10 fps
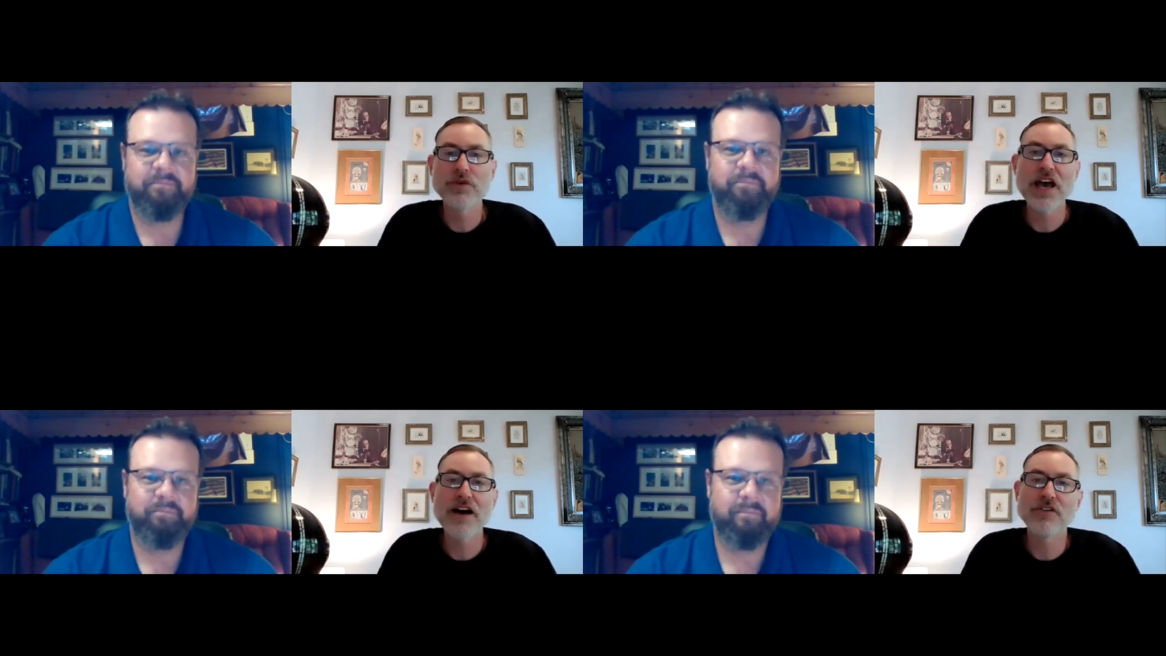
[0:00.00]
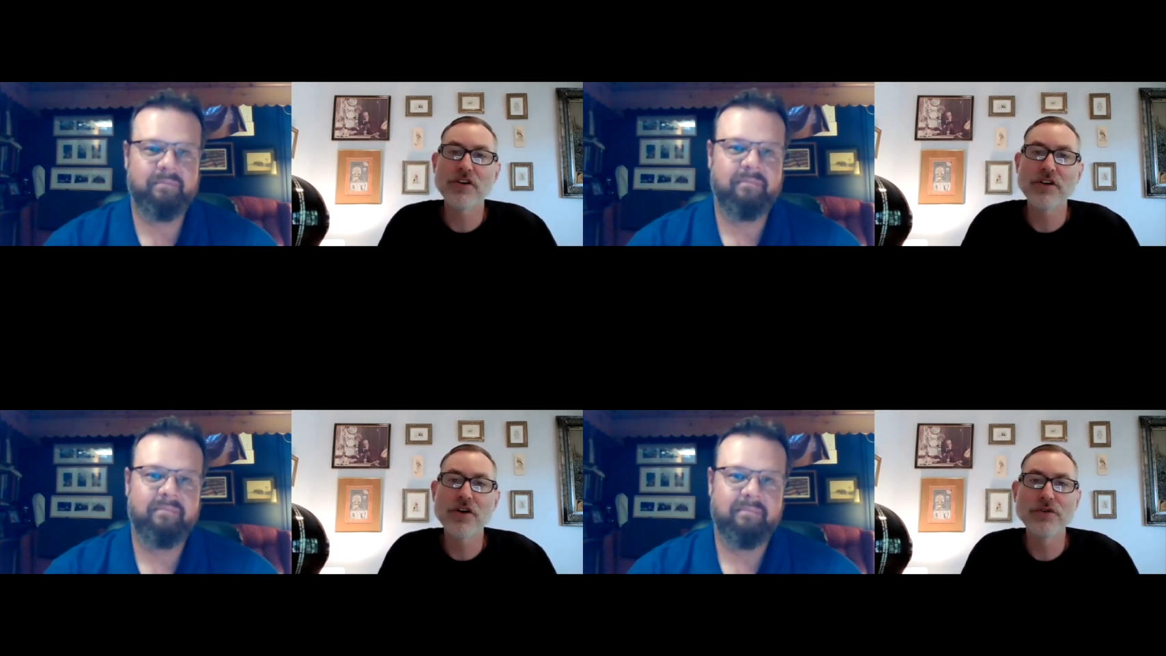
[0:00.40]
Speaker 1: we have
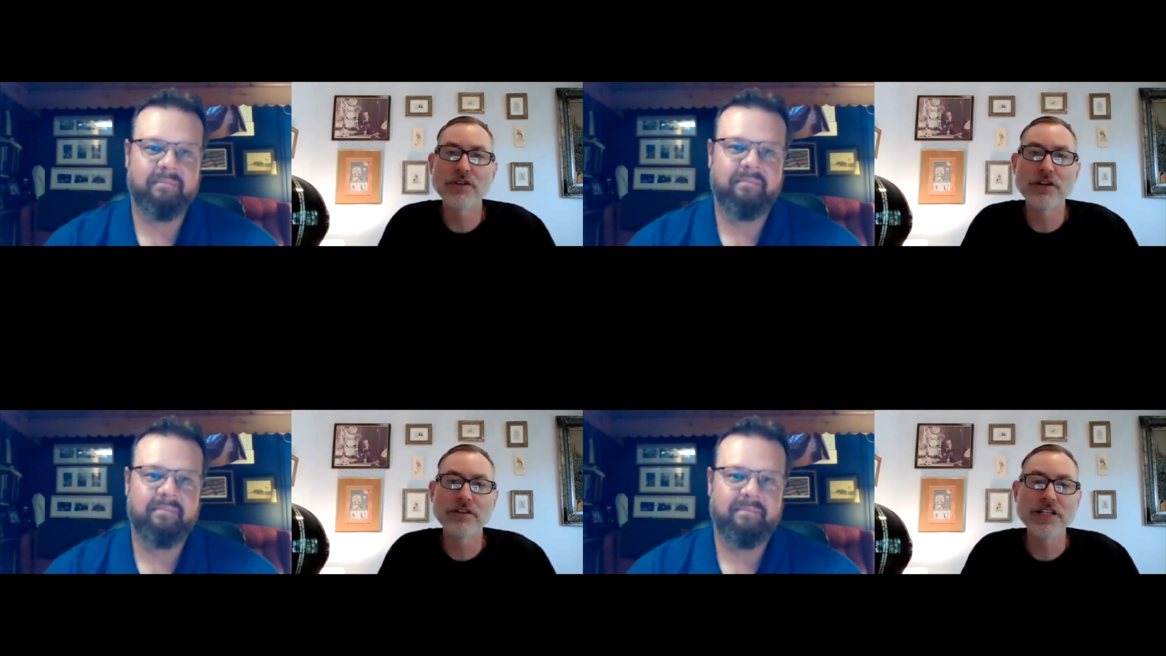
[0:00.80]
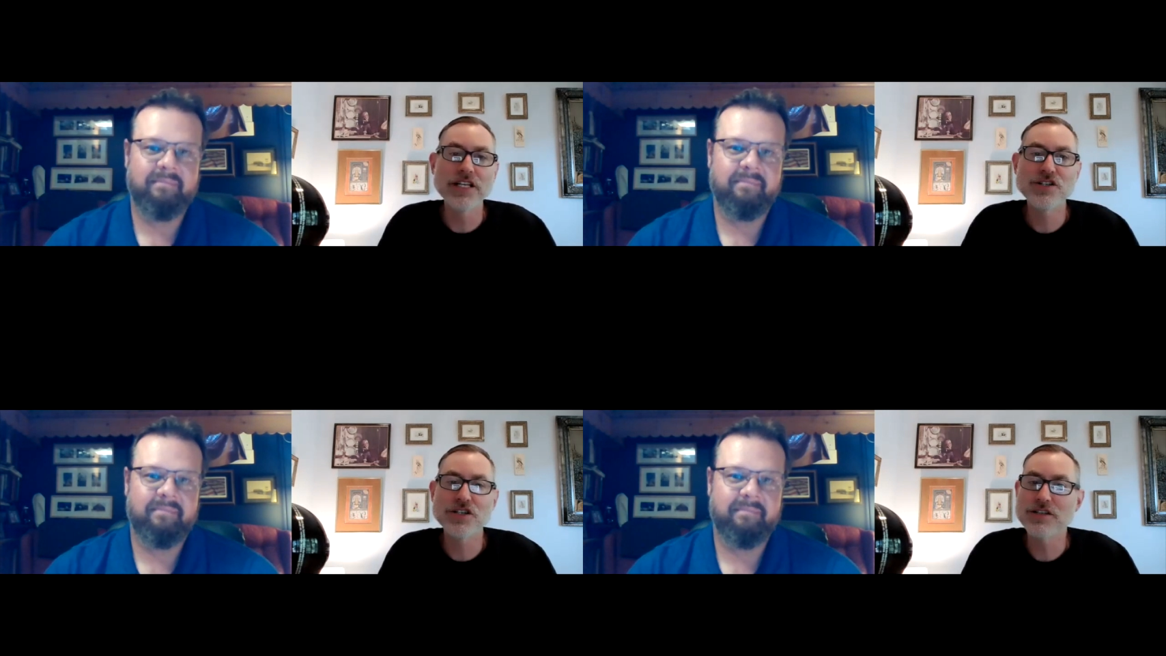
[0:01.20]
our own little
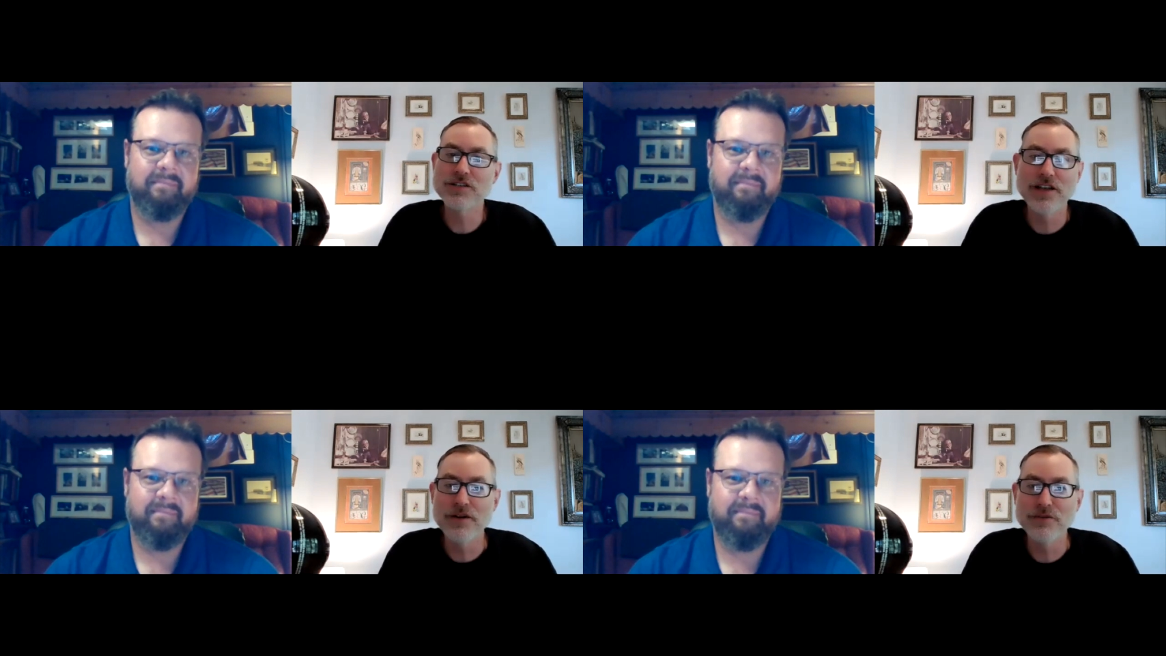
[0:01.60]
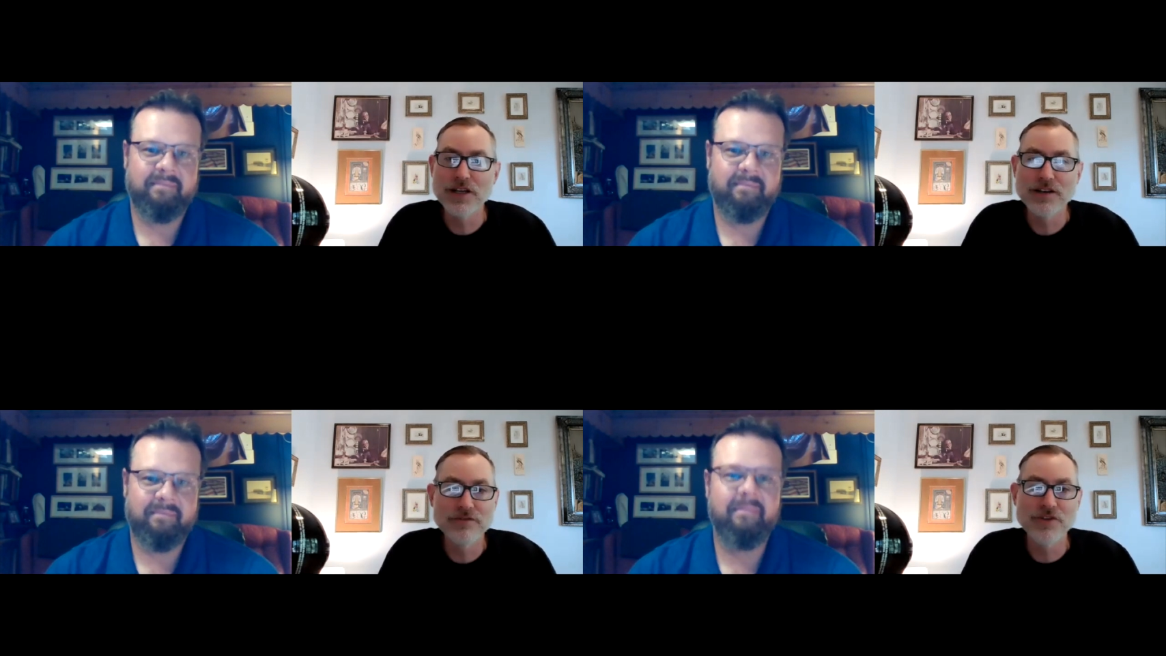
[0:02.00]
niches that
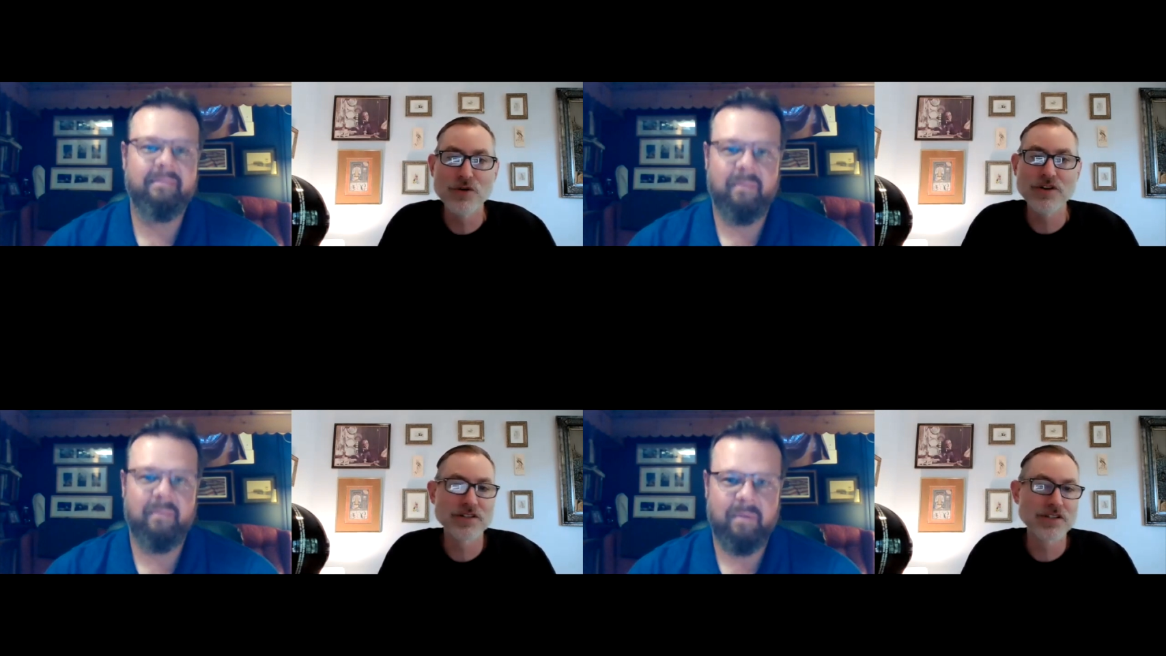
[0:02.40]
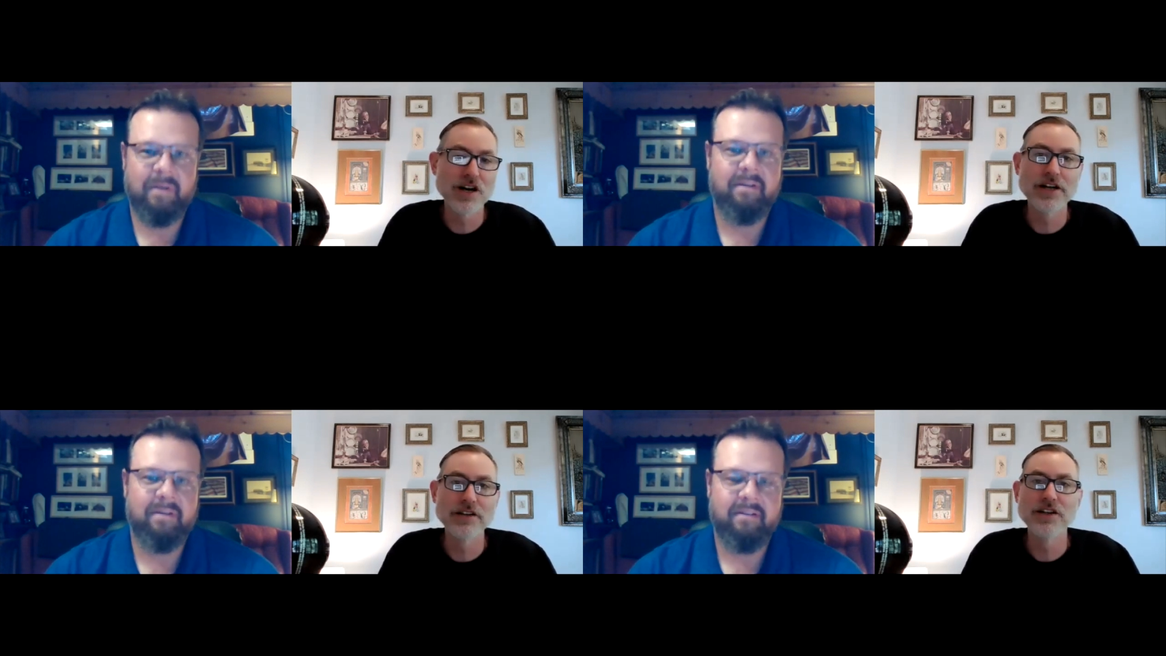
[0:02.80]
we focus
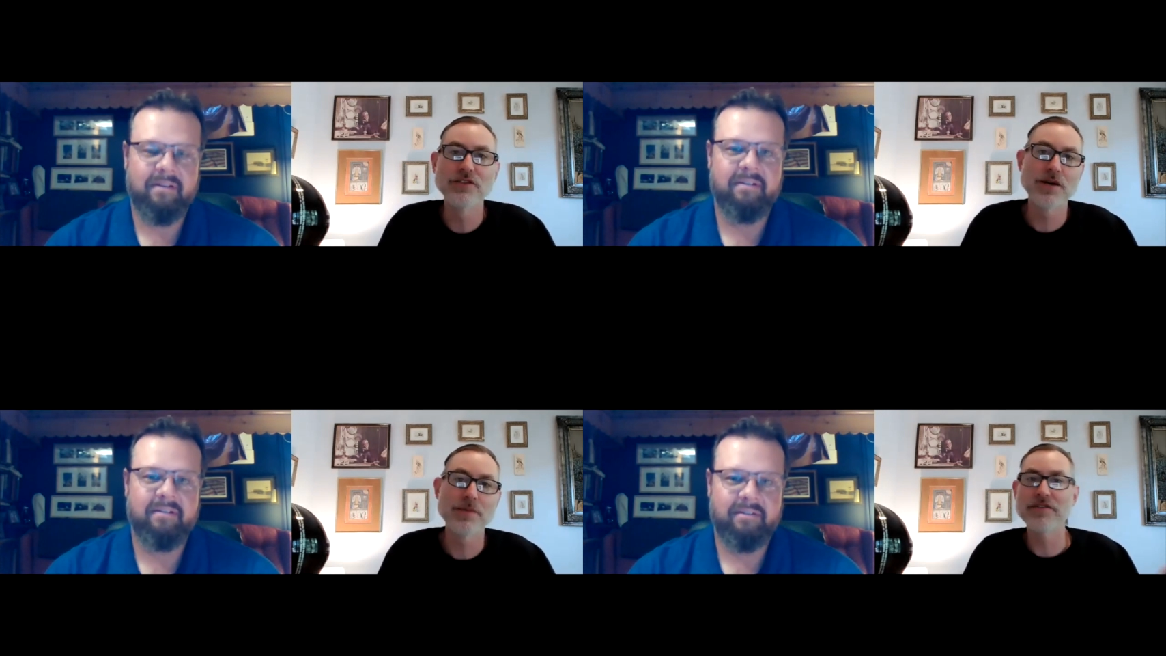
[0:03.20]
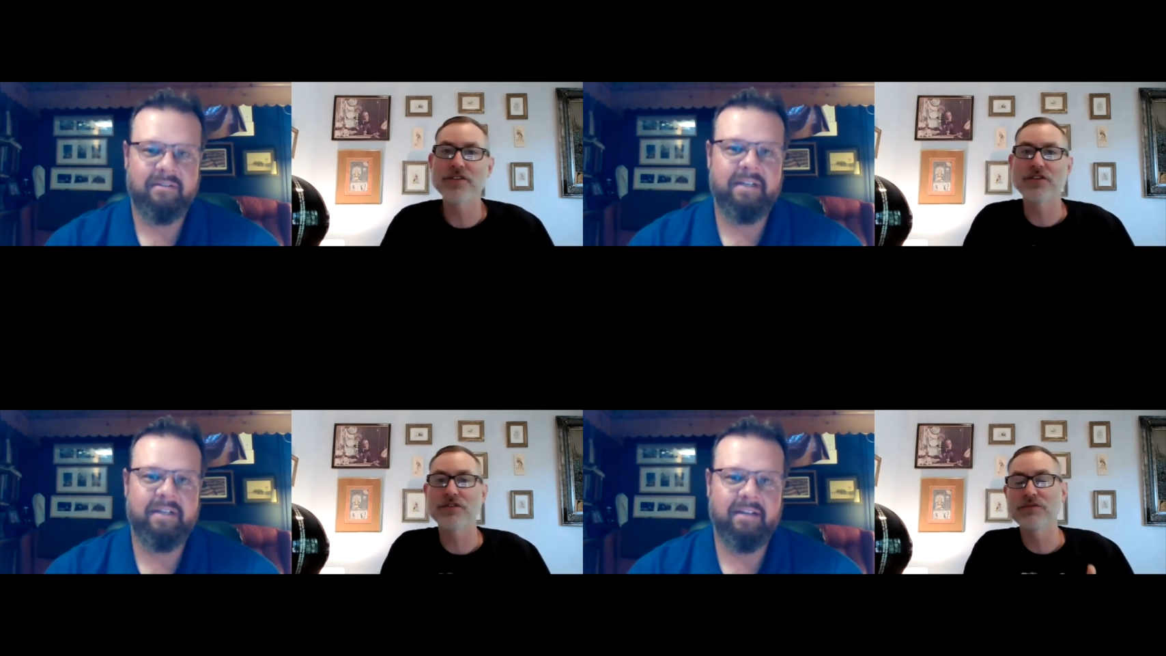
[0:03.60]
on you know some of us yes.